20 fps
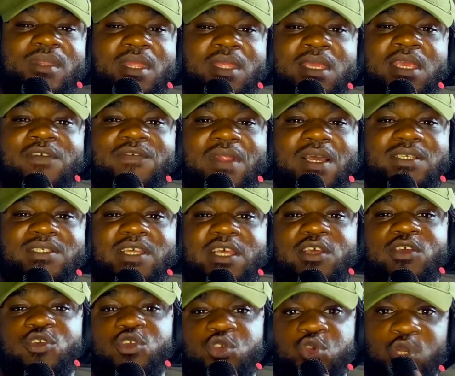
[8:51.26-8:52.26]
if let's say
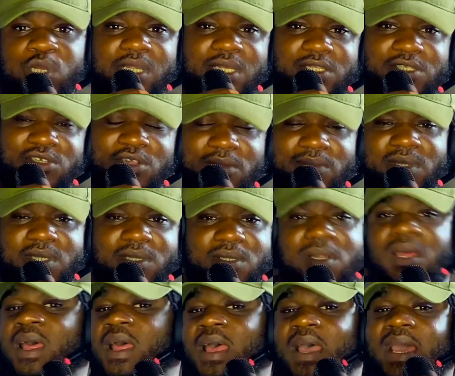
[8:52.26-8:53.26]
you lead something
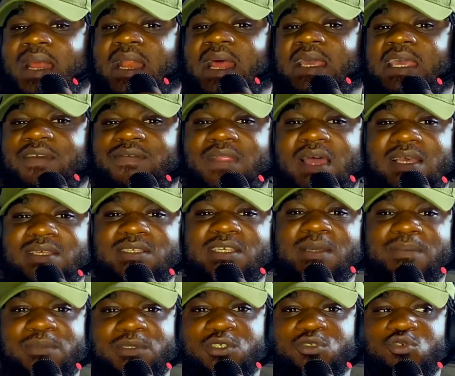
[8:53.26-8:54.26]
and I give that same
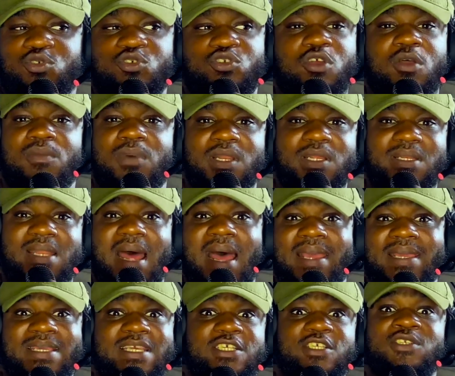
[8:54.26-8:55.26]
thing to somebody that
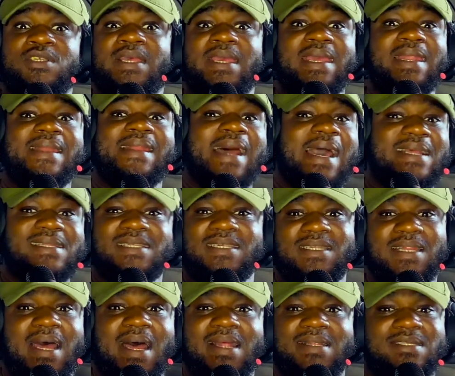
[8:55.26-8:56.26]
is a lighting
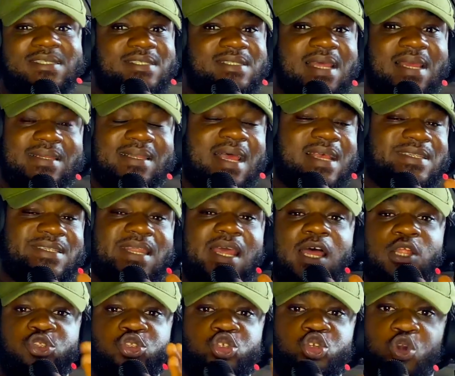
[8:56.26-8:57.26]
artist, like that's their
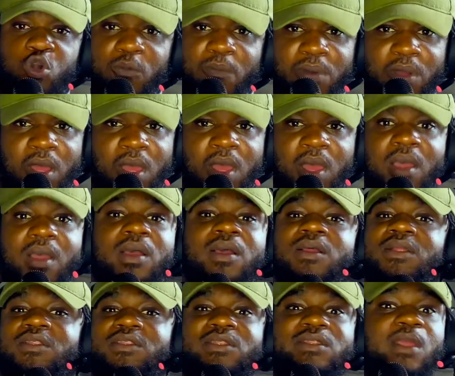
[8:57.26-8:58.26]
job,
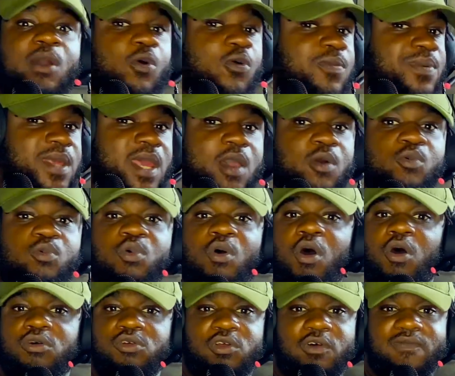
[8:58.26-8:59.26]
there will be a
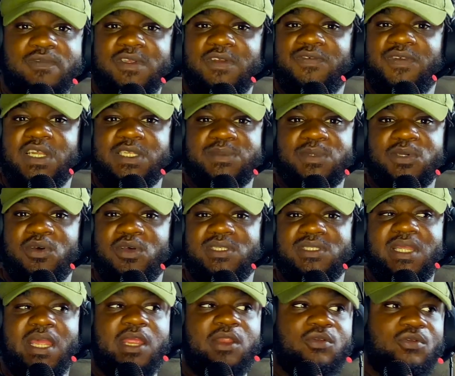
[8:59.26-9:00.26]
world of difference because
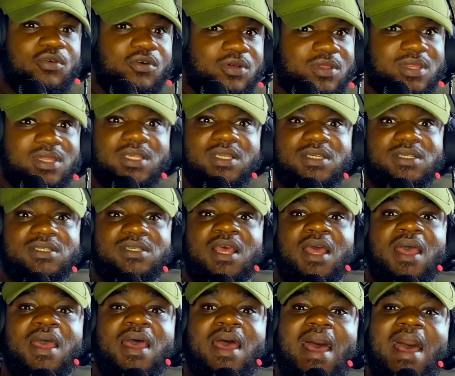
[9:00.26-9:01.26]
they know things
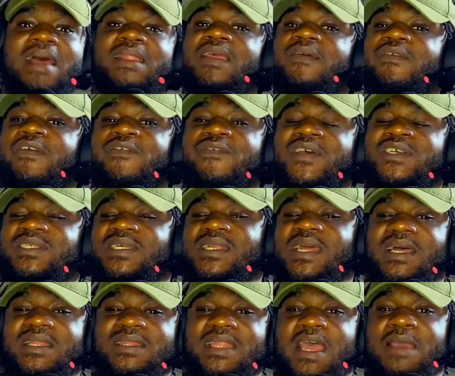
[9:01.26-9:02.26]
and they've invested
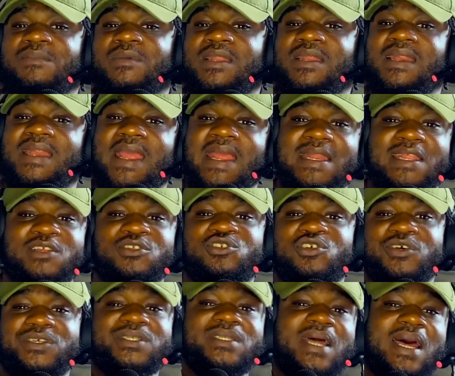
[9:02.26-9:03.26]
their time in learning
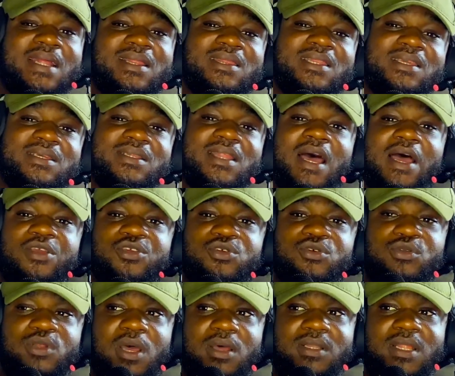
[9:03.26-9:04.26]
just that thing that you
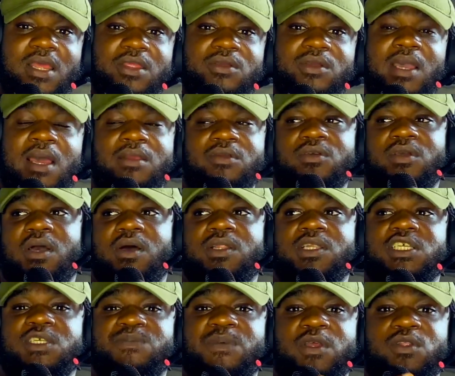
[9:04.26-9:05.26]
now that you can only
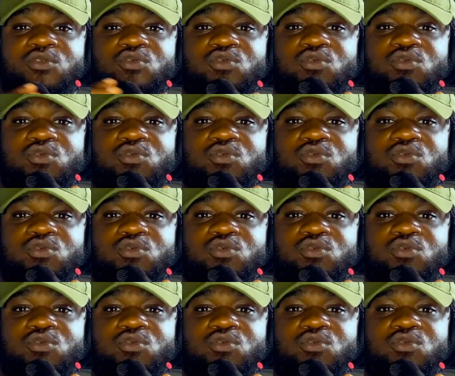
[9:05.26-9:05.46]
spend